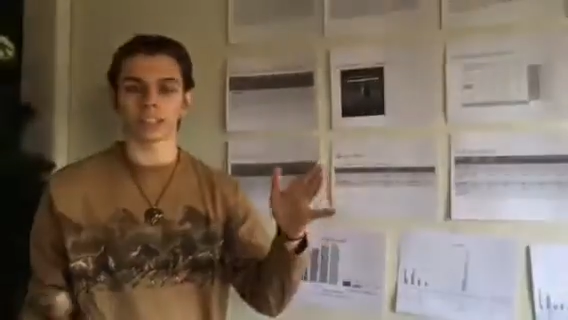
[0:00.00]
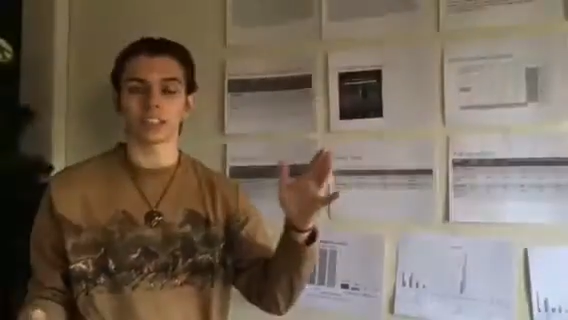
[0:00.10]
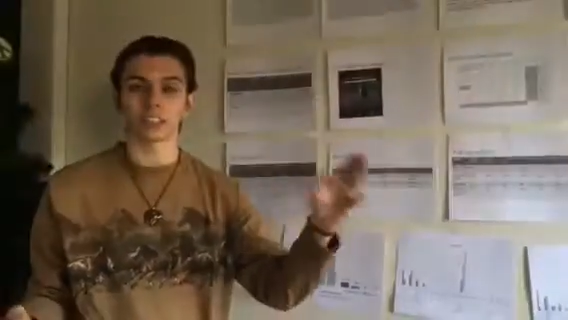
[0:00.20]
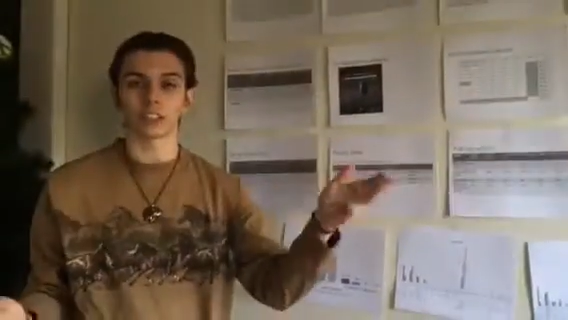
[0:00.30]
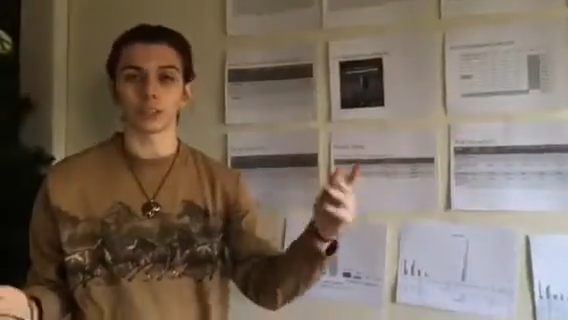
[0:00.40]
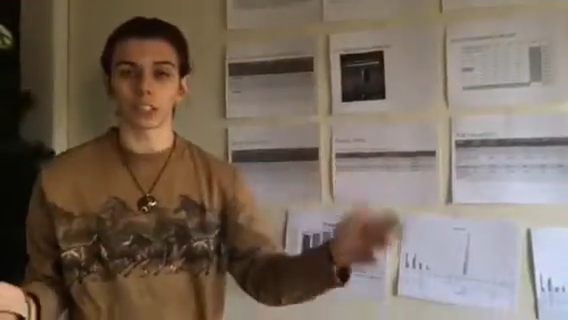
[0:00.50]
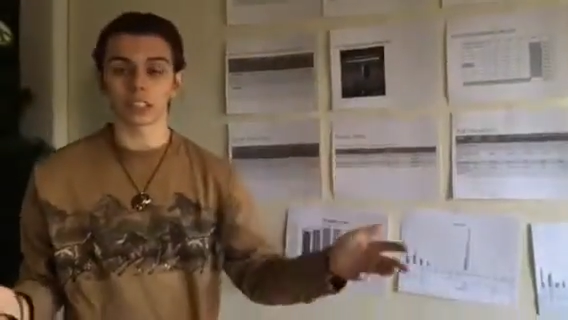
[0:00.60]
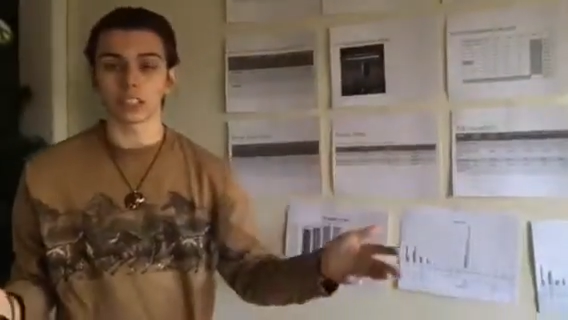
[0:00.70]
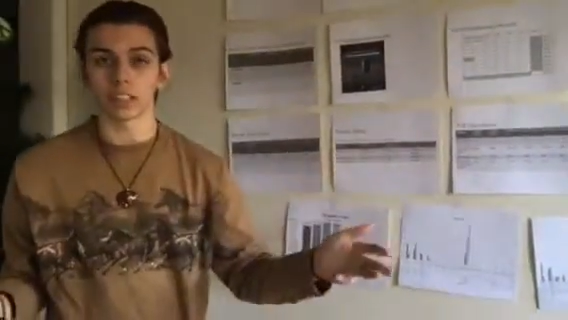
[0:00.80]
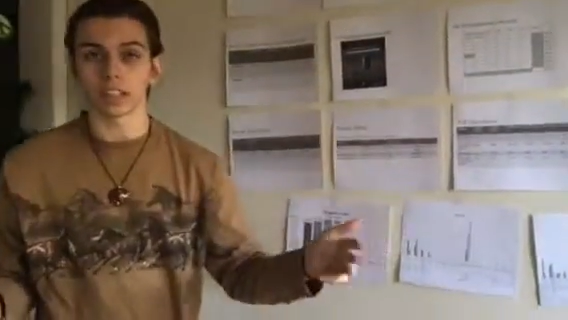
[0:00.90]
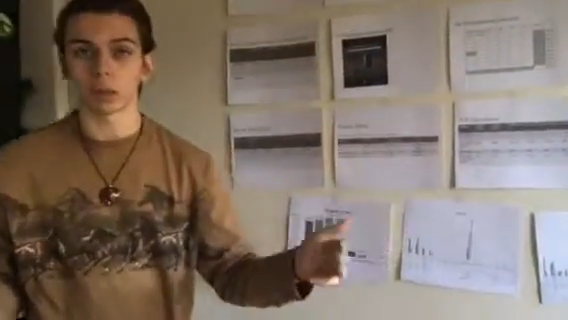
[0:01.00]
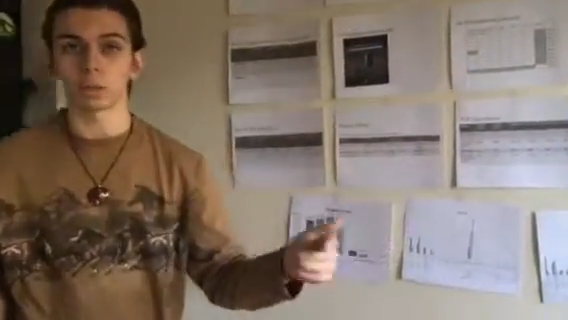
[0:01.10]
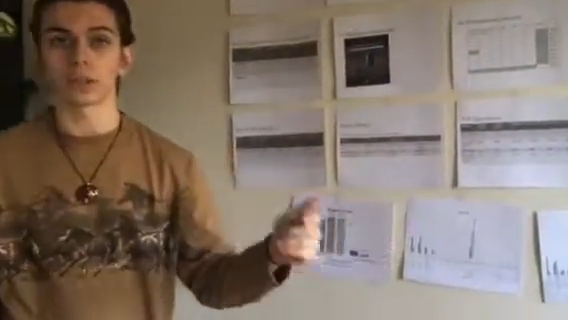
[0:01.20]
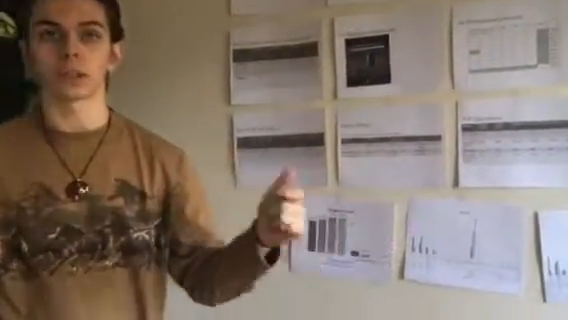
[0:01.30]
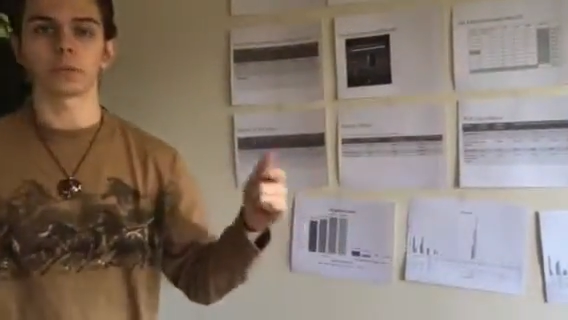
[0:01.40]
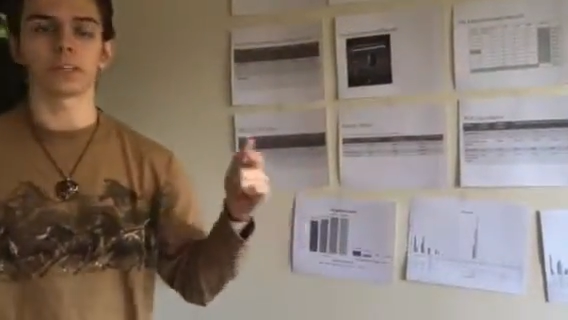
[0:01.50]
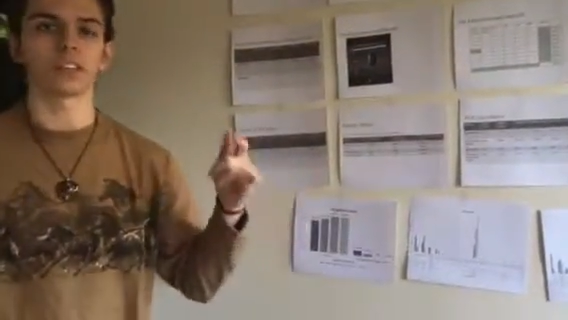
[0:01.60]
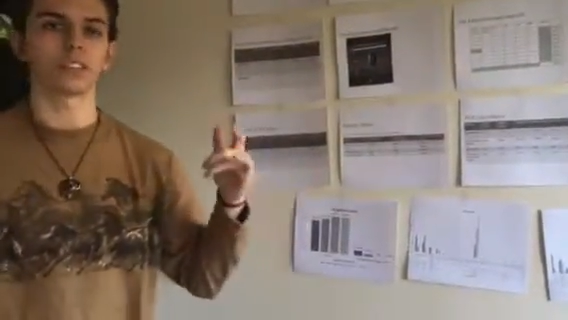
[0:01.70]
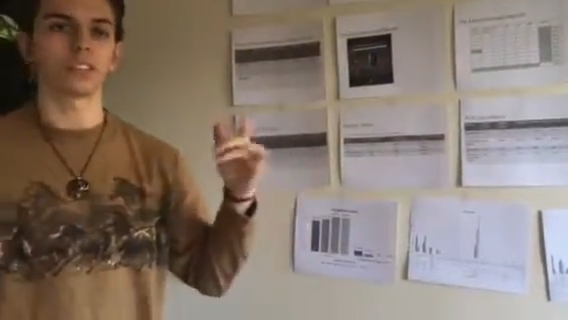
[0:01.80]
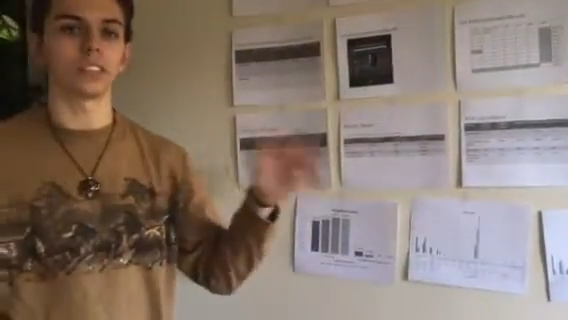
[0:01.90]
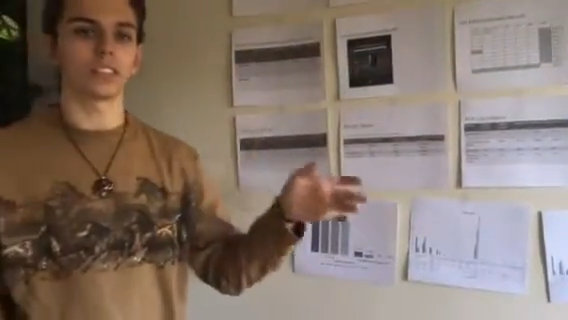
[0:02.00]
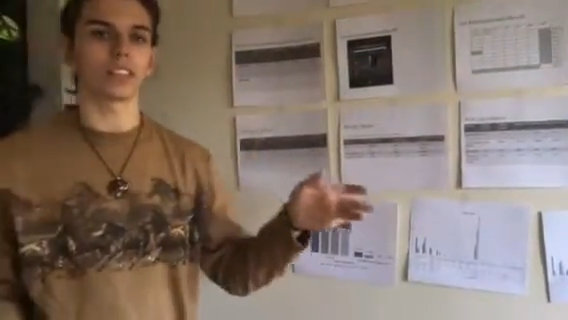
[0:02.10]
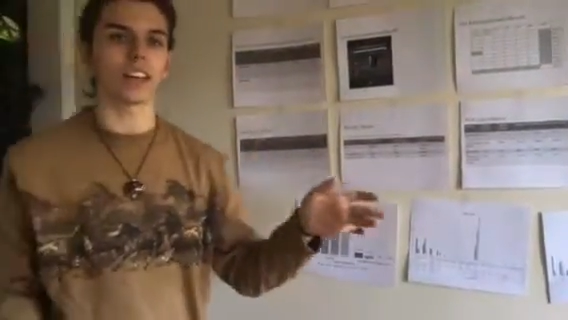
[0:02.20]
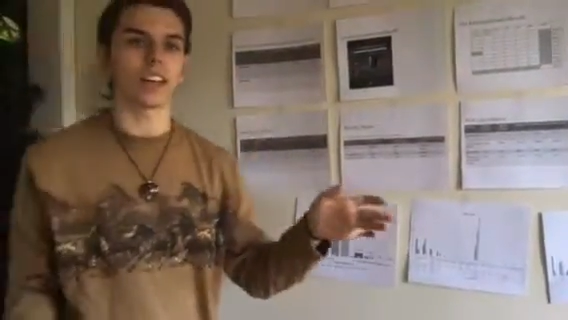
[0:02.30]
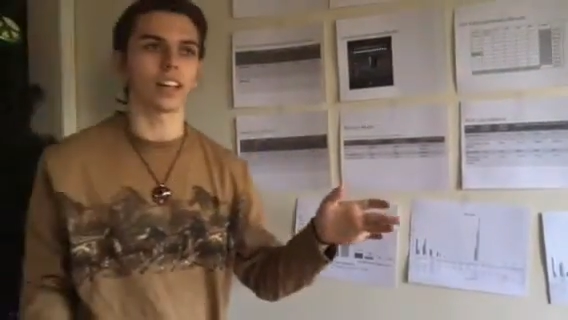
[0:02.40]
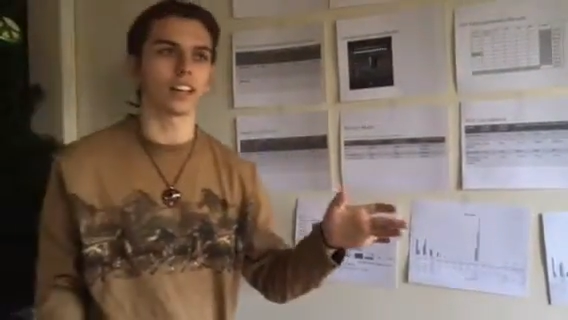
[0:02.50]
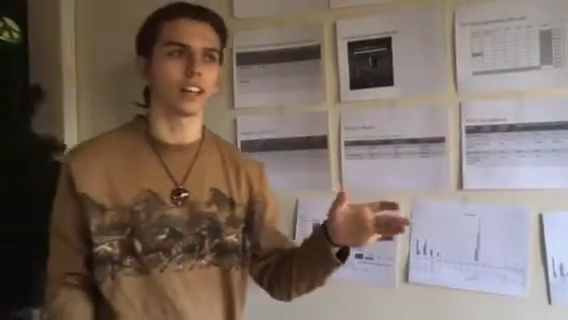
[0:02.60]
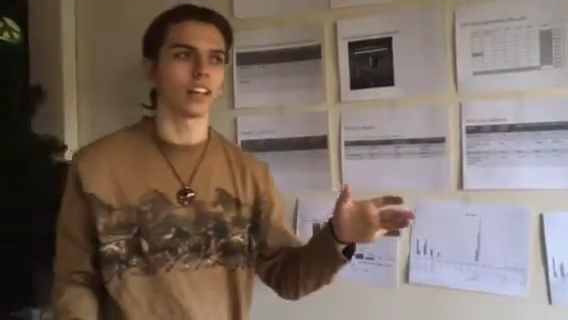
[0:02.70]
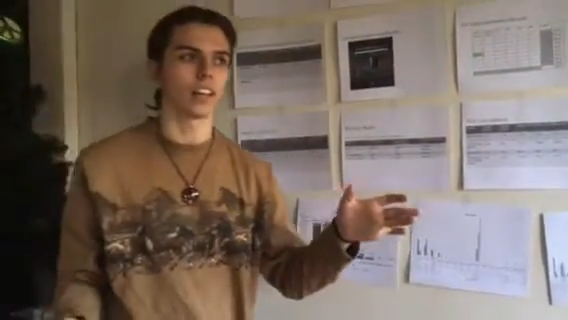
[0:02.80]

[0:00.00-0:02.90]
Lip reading: set at 260 nanometers because DNA